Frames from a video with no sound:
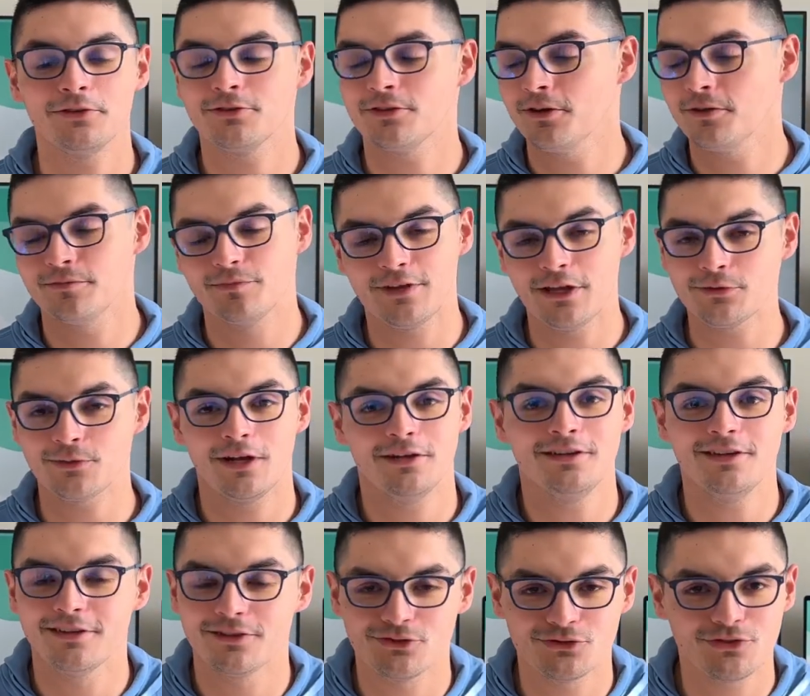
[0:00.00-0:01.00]
So that's what I
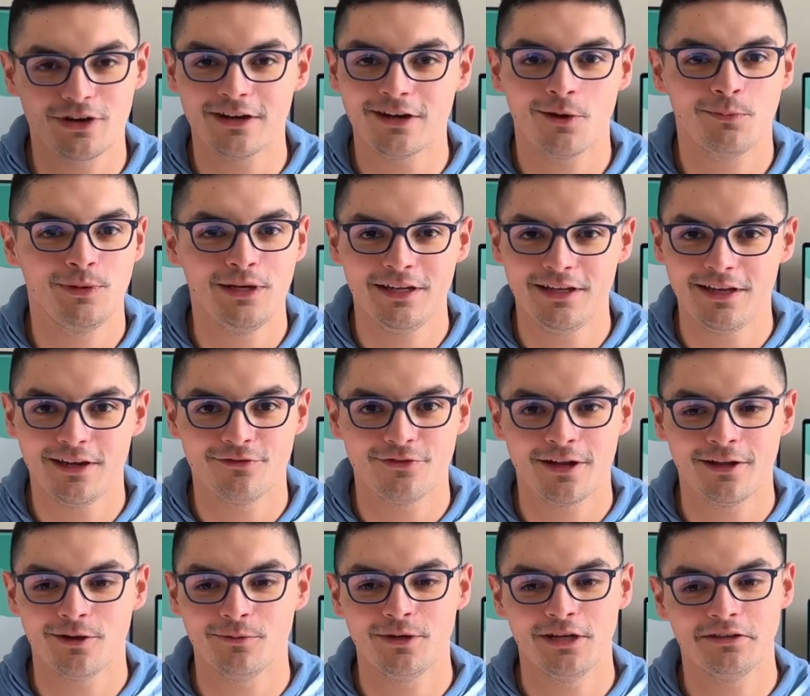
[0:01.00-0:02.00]
did. Tried out PDF
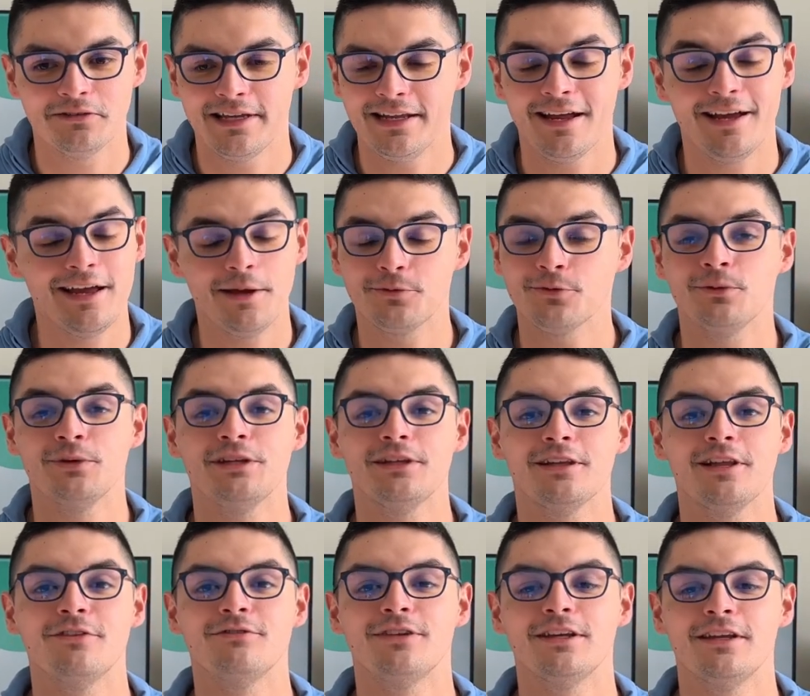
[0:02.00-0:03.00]
Element and I absolutely
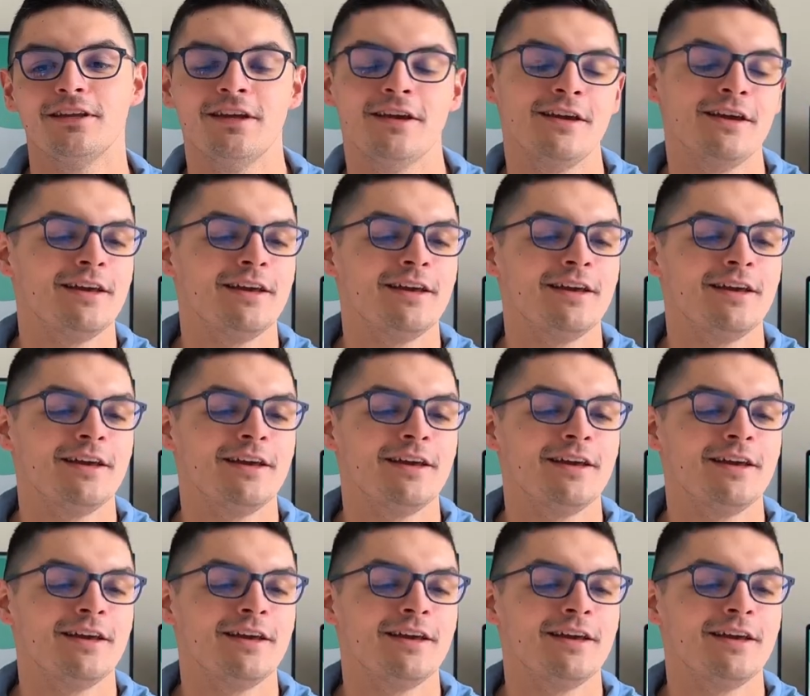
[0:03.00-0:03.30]
loved it.